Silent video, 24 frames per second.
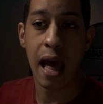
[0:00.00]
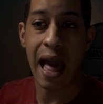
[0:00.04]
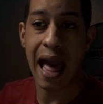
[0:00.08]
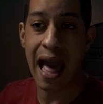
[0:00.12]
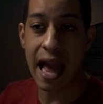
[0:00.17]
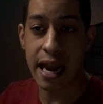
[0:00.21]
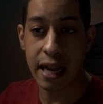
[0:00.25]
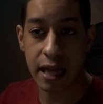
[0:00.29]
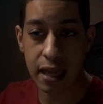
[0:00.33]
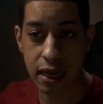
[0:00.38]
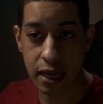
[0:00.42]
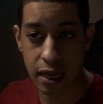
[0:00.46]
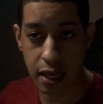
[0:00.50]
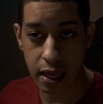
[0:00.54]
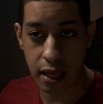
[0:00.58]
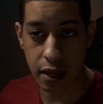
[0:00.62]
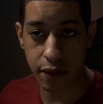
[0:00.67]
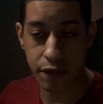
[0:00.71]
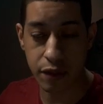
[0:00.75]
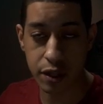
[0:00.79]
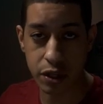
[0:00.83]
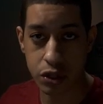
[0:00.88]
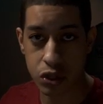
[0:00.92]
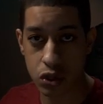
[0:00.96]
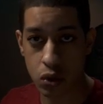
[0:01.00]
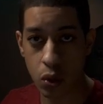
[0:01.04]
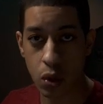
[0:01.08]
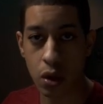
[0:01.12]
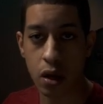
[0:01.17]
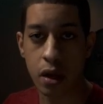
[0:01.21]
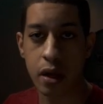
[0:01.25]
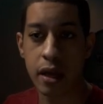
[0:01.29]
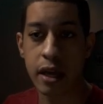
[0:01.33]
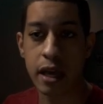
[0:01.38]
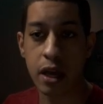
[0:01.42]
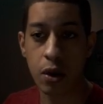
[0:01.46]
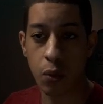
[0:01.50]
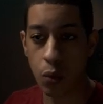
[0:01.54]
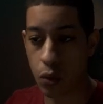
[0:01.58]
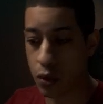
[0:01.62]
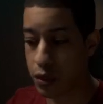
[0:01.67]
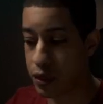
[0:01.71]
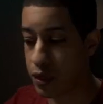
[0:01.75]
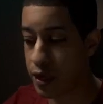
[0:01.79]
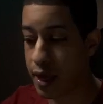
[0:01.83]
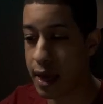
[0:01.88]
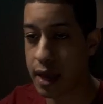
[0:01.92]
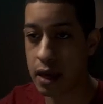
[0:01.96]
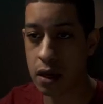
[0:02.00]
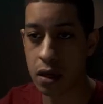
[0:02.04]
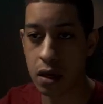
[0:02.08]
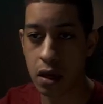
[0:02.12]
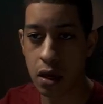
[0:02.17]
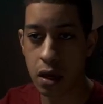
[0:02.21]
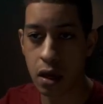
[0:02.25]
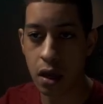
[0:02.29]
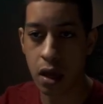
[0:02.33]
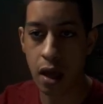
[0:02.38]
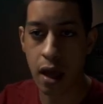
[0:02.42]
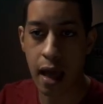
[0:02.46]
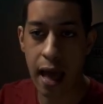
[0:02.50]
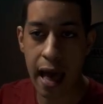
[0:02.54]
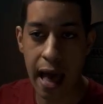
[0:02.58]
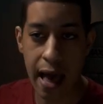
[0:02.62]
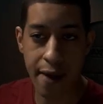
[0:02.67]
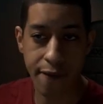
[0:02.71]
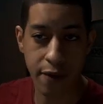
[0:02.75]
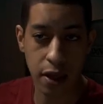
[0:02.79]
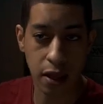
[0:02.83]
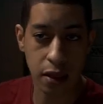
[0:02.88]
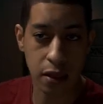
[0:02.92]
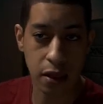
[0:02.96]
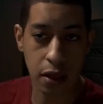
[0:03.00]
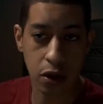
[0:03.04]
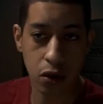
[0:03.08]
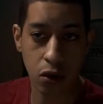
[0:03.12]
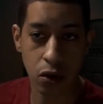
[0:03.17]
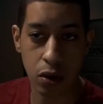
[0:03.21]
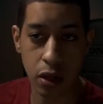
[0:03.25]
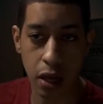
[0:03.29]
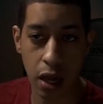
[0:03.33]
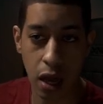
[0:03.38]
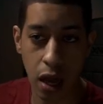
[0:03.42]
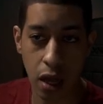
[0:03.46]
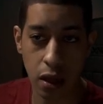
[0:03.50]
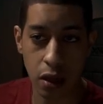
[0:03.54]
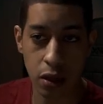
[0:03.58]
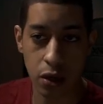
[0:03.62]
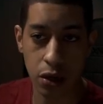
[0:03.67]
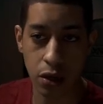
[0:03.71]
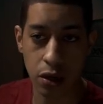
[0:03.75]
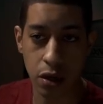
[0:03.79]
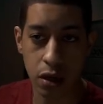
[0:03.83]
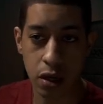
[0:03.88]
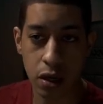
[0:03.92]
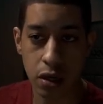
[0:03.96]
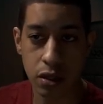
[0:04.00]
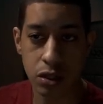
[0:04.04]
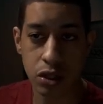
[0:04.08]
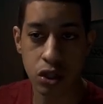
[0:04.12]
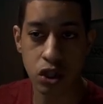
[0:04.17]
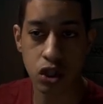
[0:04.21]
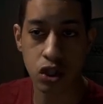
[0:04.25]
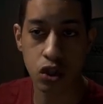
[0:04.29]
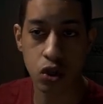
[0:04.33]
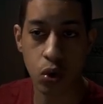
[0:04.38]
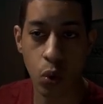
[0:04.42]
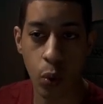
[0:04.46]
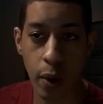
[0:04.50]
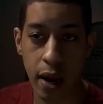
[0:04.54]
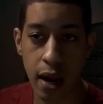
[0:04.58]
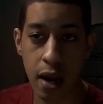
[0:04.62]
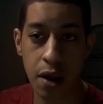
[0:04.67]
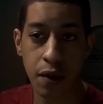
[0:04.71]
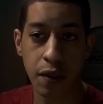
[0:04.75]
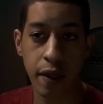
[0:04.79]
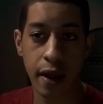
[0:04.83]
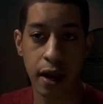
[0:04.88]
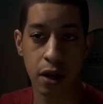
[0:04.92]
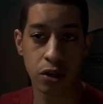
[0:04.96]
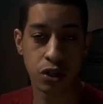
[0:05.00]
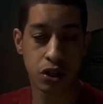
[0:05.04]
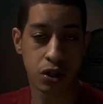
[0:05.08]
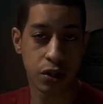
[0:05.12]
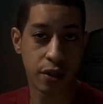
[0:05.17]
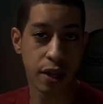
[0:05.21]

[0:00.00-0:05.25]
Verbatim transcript: anything of the sort, it will then have a little colored square there. So